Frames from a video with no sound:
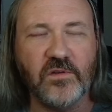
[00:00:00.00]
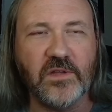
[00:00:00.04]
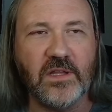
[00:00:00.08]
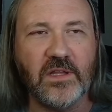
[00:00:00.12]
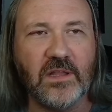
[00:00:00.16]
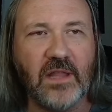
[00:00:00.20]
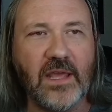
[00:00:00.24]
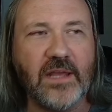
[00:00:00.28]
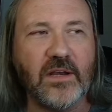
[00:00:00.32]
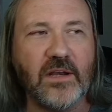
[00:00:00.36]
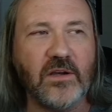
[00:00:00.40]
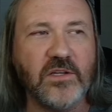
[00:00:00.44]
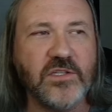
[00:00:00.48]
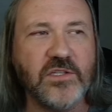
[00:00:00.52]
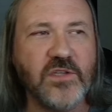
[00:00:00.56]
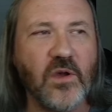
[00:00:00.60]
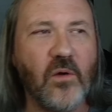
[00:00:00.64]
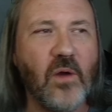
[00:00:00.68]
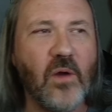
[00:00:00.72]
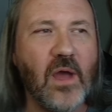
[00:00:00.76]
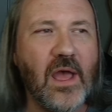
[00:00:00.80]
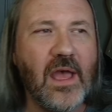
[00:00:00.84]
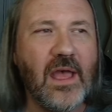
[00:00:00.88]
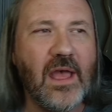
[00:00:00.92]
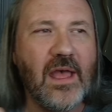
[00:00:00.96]
in later.
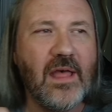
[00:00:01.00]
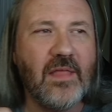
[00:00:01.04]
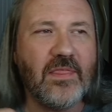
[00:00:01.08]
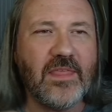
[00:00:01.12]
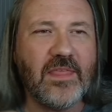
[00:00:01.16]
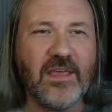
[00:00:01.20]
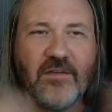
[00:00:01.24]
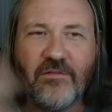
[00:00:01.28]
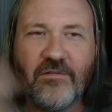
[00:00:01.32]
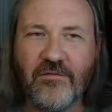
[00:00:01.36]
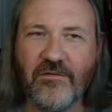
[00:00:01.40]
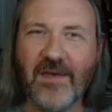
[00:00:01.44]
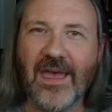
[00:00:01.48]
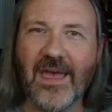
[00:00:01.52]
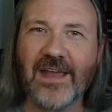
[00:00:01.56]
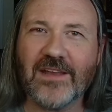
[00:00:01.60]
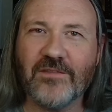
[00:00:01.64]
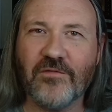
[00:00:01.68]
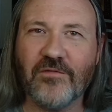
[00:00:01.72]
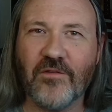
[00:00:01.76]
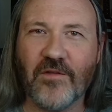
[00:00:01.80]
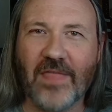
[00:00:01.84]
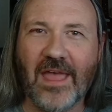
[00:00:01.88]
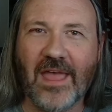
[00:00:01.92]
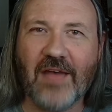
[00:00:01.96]
So the effect
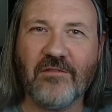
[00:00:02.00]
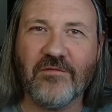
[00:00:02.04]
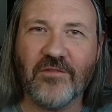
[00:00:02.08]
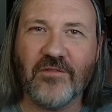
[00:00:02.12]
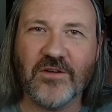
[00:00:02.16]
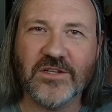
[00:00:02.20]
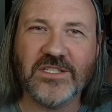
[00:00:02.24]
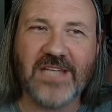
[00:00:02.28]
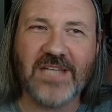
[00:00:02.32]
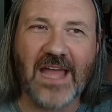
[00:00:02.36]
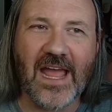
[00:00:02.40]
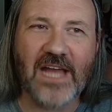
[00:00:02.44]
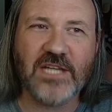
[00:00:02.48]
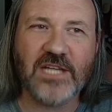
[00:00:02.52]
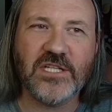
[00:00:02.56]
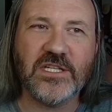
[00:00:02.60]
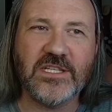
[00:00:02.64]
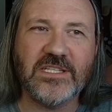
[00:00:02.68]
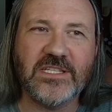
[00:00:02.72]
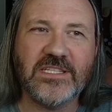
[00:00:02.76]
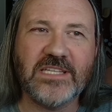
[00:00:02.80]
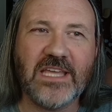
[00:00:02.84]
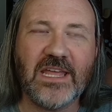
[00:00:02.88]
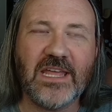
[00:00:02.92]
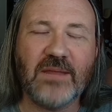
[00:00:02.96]
for that first action
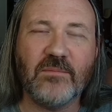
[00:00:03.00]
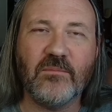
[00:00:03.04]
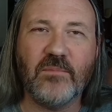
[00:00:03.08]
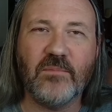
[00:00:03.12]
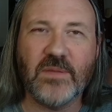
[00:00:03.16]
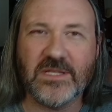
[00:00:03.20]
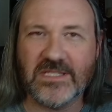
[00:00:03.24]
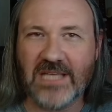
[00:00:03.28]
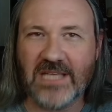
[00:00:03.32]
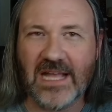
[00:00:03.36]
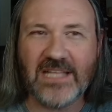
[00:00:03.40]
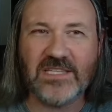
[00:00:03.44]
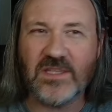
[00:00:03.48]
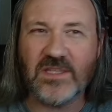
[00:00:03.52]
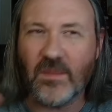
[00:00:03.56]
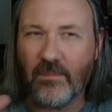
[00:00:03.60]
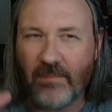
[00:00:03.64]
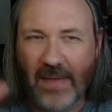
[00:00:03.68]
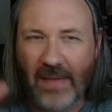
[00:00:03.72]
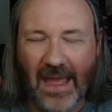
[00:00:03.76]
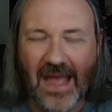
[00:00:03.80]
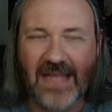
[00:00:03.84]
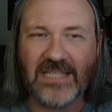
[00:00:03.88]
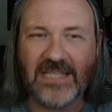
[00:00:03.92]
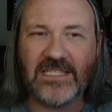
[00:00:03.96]
scene, besides the
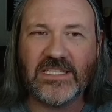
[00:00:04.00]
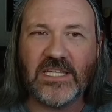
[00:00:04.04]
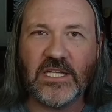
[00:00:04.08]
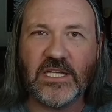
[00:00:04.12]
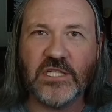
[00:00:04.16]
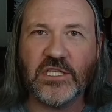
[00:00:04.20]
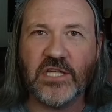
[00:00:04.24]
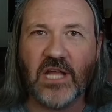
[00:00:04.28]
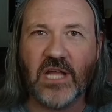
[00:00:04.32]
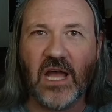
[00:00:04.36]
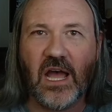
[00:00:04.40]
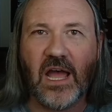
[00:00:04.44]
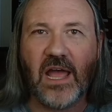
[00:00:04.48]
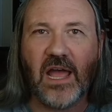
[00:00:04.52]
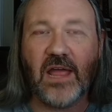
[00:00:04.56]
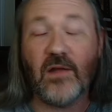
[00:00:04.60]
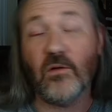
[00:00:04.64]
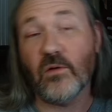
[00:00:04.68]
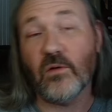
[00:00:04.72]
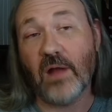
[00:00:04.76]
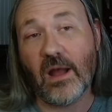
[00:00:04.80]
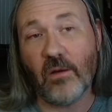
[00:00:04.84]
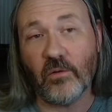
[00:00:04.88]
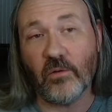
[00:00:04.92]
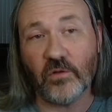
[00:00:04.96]
bad CGI
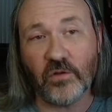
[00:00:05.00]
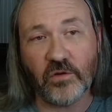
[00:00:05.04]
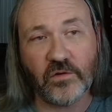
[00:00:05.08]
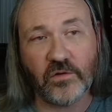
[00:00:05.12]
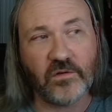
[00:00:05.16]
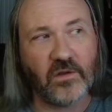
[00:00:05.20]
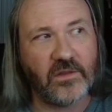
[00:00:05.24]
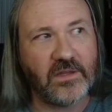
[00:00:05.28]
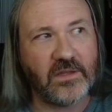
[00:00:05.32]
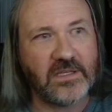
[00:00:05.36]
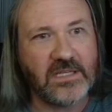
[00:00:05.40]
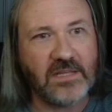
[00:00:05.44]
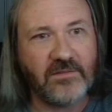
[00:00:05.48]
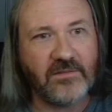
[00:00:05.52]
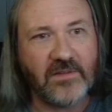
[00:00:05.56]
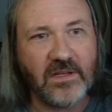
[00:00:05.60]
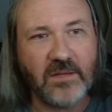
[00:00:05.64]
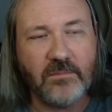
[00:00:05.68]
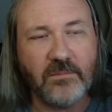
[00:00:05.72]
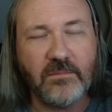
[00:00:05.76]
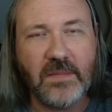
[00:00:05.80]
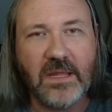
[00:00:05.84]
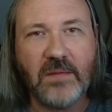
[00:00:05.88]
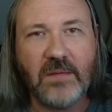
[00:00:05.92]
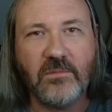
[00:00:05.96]
or how it looked on the TV to
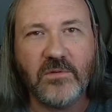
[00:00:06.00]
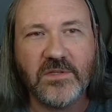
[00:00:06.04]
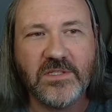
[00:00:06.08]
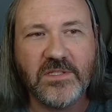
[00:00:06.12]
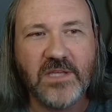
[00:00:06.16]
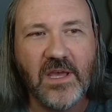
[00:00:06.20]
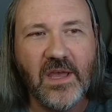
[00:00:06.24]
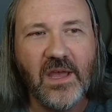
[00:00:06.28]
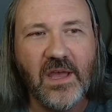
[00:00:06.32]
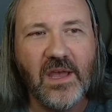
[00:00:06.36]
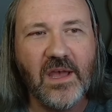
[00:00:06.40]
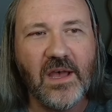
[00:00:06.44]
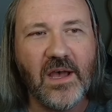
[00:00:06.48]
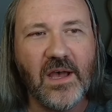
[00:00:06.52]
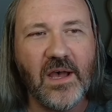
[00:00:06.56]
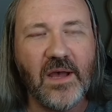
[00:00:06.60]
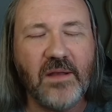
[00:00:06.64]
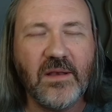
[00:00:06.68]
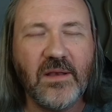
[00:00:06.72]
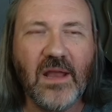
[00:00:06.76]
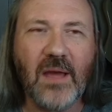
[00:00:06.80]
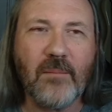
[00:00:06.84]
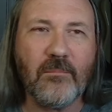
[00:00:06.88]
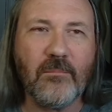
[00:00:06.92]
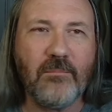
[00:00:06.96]
me, was
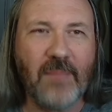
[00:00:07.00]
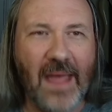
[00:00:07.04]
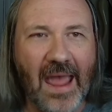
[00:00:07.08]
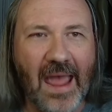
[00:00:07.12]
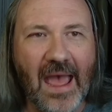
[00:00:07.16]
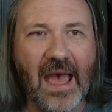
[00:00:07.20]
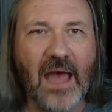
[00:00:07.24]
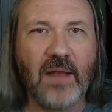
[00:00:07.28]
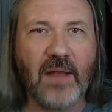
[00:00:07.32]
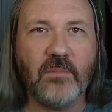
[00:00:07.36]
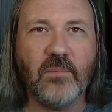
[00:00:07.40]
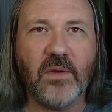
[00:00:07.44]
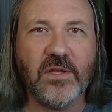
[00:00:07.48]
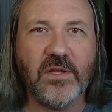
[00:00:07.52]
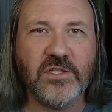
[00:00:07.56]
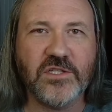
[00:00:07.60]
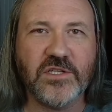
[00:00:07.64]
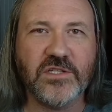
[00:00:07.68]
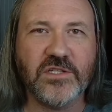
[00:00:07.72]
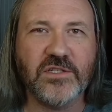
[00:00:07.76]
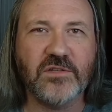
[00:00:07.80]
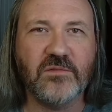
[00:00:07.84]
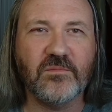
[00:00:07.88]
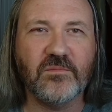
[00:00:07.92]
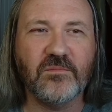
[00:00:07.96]
not bad, but
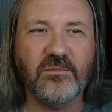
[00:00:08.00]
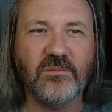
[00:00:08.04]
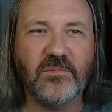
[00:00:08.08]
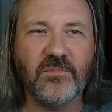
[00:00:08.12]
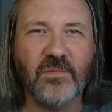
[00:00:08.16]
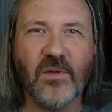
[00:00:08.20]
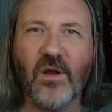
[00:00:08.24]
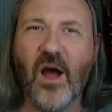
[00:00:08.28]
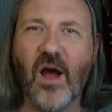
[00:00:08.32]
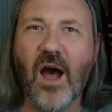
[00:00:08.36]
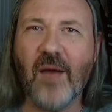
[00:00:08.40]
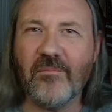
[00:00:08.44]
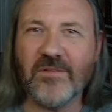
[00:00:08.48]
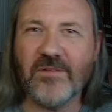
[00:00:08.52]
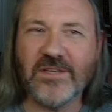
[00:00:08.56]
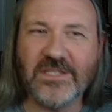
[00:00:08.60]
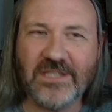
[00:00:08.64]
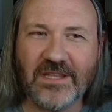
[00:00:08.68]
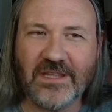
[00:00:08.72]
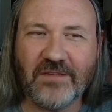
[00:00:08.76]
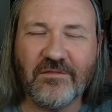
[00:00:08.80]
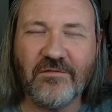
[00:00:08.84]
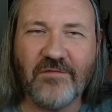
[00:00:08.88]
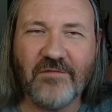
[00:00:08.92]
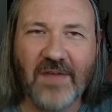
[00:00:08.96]
just
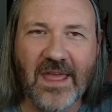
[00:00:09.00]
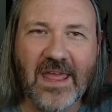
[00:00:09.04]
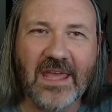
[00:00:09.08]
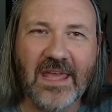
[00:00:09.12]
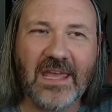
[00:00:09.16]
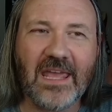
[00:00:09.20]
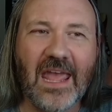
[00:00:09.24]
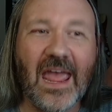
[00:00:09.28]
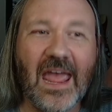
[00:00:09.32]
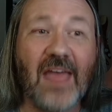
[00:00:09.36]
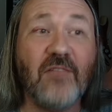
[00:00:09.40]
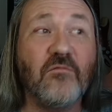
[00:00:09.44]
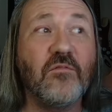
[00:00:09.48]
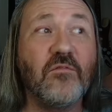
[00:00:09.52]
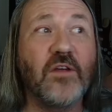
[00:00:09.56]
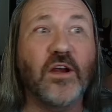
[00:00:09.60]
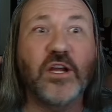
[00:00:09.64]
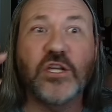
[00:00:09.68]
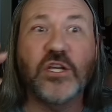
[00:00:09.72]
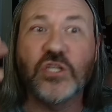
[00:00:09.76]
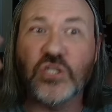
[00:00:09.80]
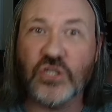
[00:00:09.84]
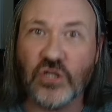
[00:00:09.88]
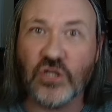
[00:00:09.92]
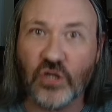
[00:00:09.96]
obviously fake and
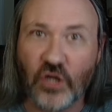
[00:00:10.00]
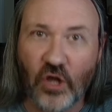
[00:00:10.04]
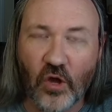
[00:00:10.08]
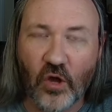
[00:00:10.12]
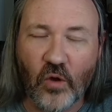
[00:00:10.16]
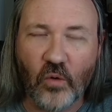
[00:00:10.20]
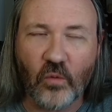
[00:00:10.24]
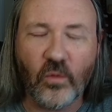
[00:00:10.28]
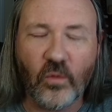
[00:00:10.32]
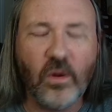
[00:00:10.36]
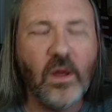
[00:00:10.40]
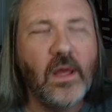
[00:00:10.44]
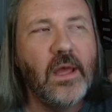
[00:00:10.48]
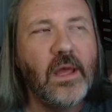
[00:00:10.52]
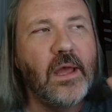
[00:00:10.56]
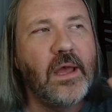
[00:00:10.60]
very slow.